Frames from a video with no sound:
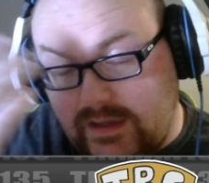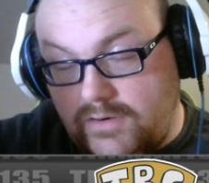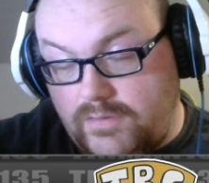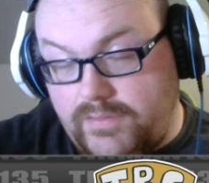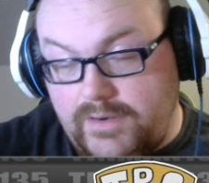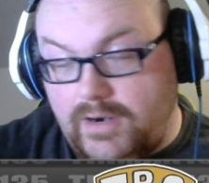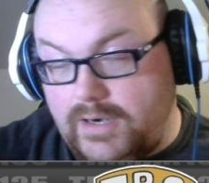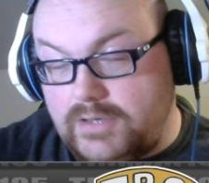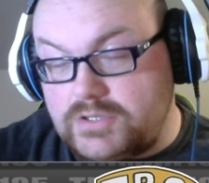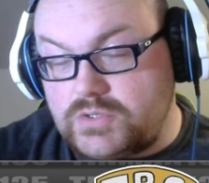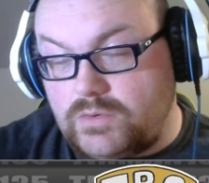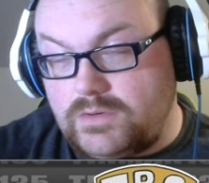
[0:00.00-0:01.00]
their hair's
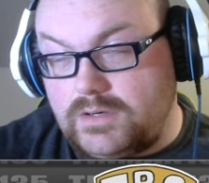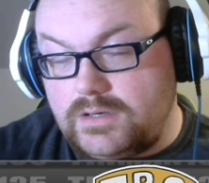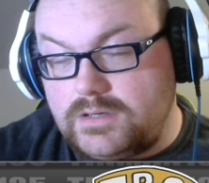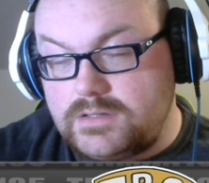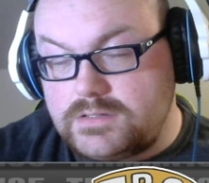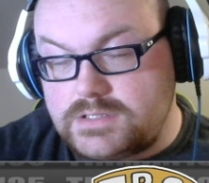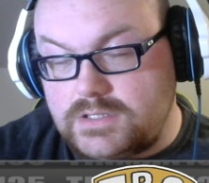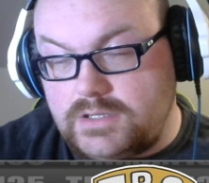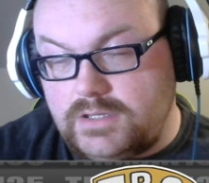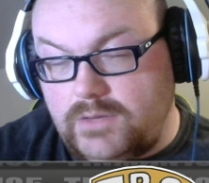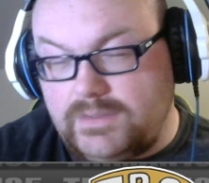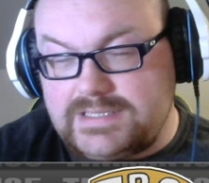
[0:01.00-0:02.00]
shorter, so you
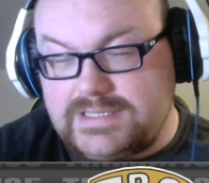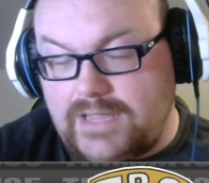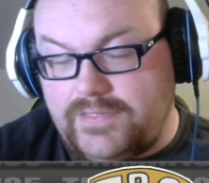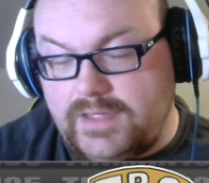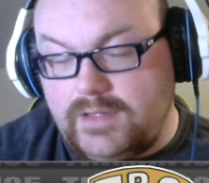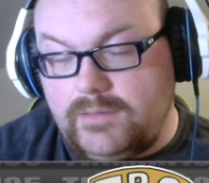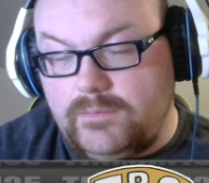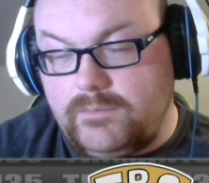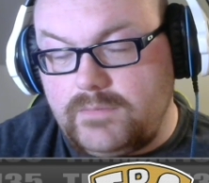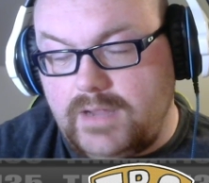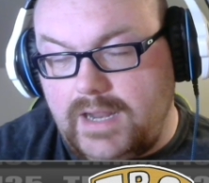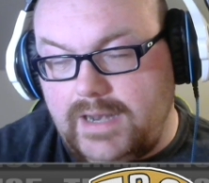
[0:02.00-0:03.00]
know it's not them,
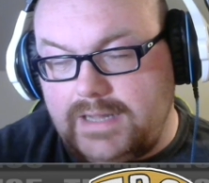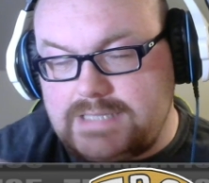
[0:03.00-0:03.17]
and it's